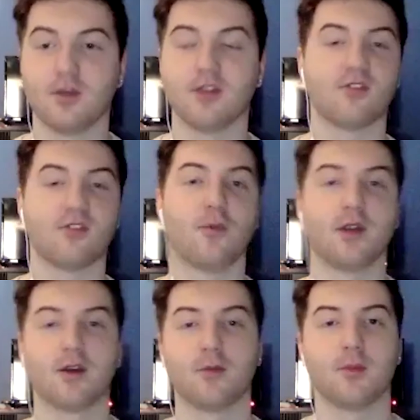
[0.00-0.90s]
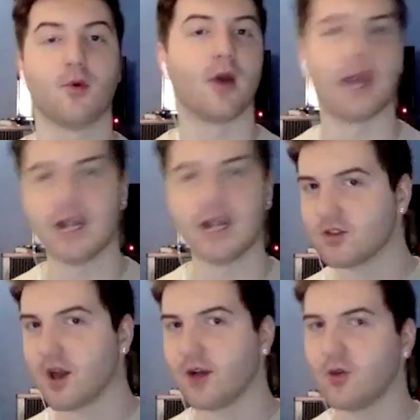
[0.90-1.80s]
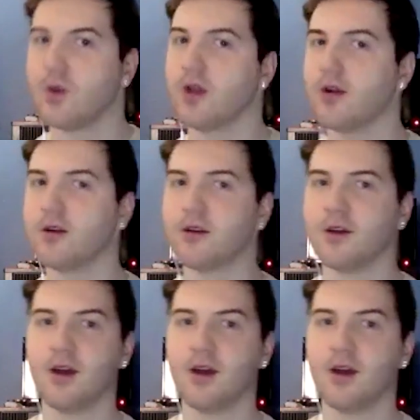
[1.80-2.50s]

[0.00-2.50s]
so many good people. It is kind of weird